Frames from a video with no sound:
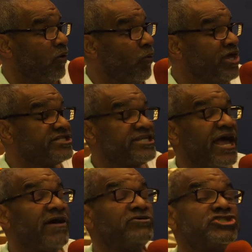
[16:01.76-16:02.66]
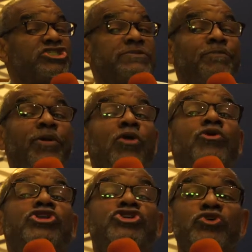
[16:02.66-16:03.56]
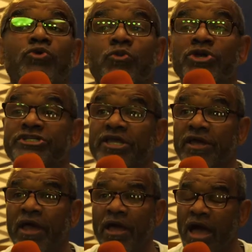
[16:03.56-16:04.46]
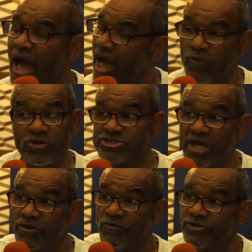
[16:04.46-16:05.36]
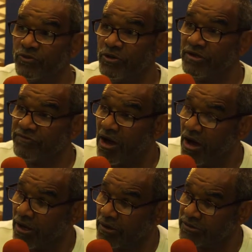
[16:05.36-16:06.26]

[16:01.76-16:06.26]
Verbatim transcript: We sound spiritual when we say, I wish I knew what the will of God is.